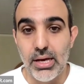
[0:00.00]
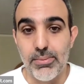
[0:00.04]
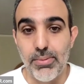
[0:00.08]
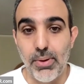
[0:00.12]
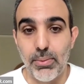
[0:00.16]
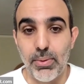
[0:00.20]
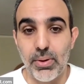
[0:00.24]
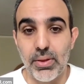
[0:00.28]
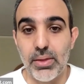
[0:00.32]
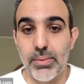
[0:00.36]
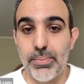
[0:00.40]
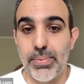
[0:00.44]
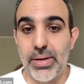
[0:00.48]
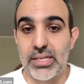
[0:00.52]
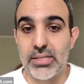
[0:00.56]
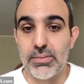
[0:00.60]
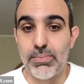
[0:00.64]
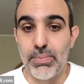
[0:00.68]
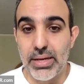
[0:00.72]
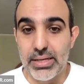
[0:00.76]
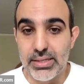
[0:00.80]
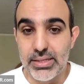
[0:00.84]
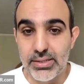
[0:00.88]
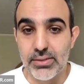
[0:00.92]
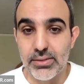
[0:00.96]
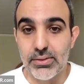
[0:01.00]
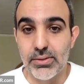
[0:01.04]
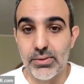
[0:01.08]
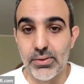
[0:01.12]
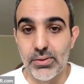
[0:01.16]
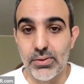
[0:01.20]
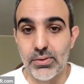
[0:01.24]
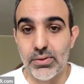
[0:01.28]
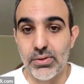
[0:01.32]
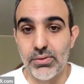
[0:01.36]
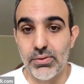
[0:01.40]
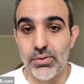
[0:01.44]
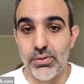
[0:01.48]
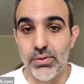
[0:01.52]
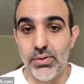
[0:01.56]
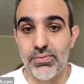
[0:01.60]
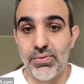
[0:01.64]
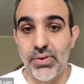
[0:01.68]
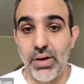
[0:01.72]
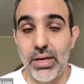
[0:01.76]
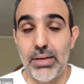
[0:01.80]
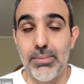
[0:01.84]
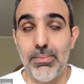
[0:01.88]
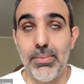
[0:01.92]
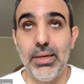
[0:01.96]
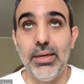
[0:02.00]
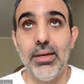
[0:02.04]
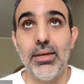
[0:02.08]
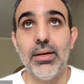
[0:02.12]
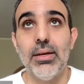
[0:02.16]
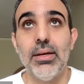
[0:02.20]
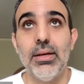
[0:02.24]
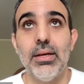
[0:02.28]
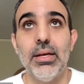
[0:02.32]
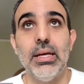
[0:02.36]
Probably the best place to find me.